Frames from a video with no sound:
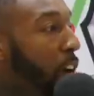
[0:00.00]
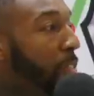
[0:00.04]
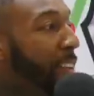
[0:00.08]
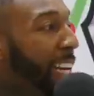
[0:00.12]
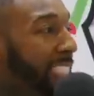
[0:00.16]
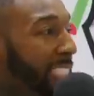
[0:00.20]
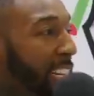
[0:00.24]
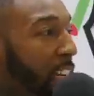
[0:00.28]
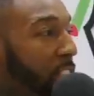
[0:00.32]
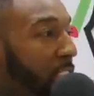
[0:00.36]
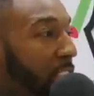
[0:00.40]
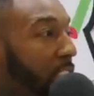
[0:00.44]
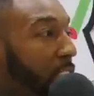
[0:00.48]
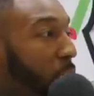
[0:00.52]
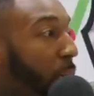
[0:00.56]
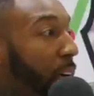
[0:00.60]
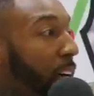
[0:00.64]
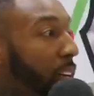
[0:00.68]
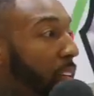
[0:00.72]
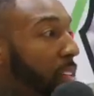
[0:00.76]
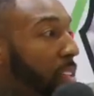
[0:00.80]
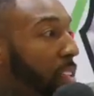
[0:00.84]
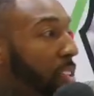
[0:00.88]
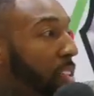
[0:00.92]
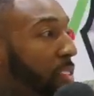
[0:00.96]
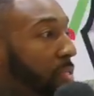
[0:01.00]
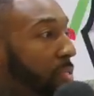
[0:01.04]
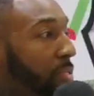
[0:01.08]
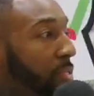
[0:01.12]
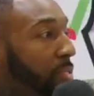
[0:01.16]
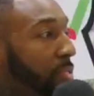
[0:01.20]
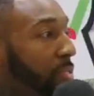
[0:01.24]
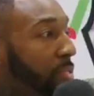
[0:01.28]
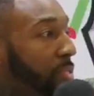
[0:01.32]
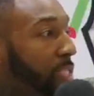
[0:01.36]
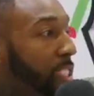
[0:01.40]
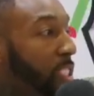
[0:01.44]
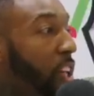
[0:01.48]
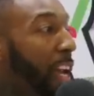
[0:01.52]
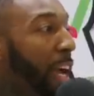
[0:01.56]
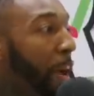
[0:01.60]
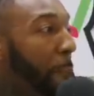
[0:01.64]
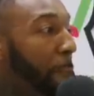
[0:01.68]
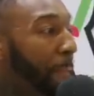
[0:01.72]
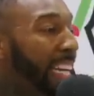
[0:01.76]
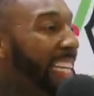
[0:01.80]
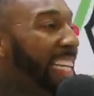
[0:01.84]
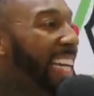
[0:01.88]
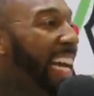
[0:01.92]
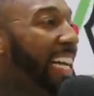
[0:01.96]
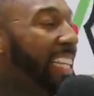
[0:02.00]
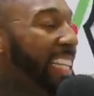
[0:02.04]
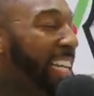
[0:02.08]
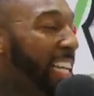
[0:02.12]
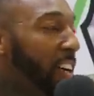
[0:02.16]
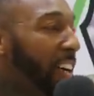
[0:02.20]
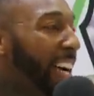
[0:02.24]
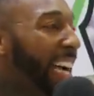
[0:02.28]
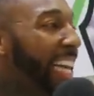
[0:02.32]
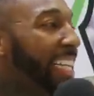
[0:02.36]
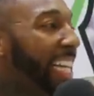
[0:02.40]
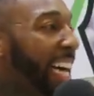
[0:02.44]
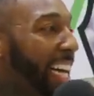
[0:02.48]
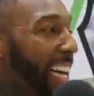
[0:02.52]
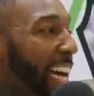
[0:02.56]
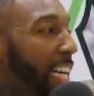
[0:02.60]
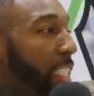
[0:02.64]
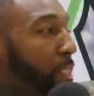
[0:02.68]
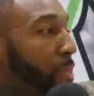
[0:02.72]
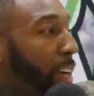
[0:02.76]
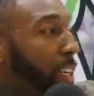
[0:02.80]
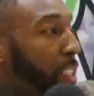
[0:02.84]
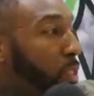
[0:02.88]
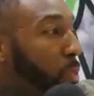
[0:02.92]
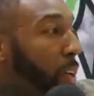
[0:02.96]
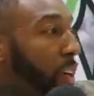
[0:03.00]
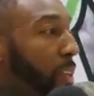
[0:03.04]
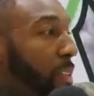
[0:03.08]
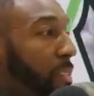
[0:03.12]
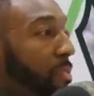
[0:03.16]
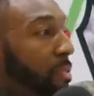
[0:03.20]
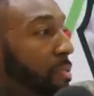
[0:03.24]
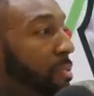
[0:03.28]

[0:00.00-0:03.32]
of that skill set as well. Yeah. So like being a leader in that aspect as well.